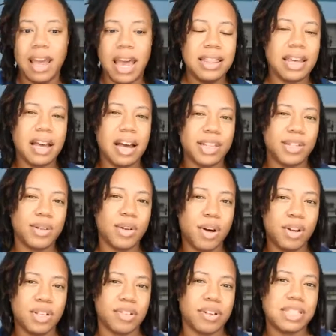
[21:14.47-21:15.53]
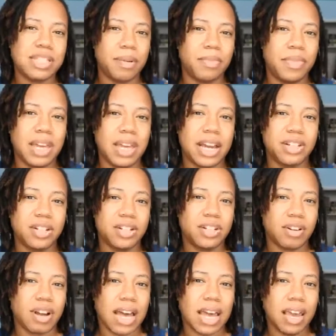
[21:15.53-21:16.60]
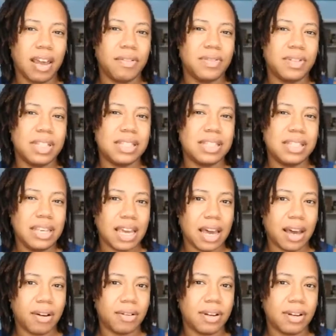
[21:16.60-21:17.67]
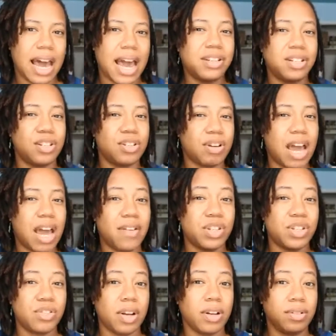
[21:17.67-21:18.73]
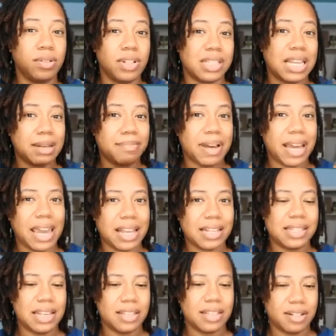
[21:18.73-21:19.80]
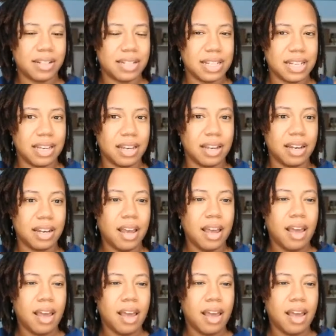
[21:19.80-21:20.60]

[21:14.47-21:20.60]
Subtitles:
that hustle culture is something I should strive to seek out. I should strive to struggle just like my ancestors did,